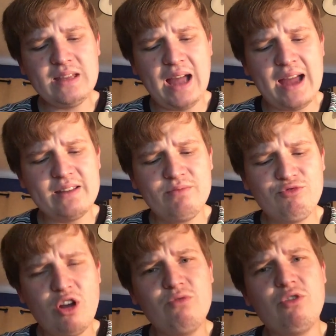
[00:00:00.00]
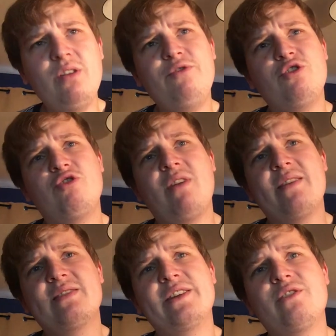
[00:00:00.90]
I run it through a
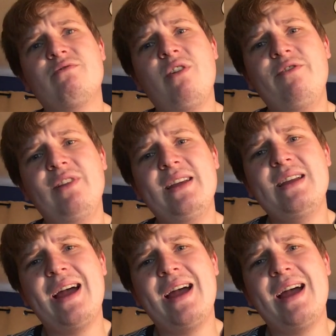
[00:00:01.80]
translator roughly,